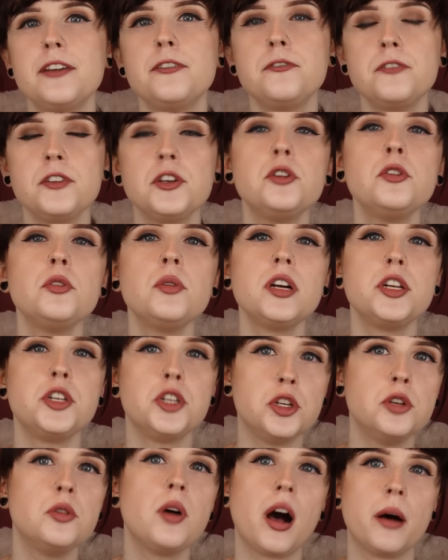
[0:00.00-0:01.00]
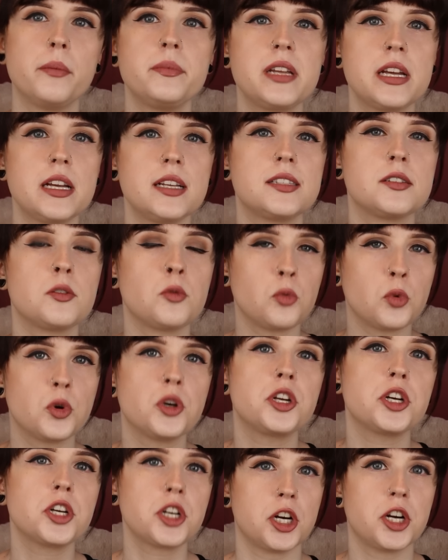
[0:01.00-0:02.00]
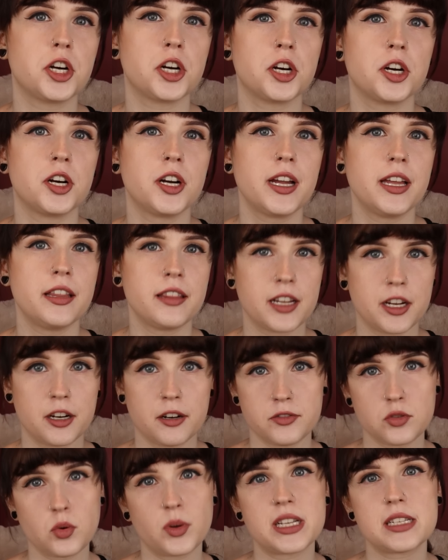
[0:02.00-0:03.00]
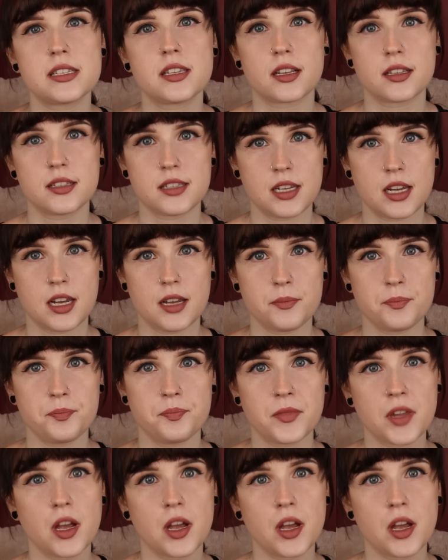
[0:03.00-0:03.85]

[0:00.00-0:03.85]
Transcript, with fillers: A few new updates would occur in the year of 2016.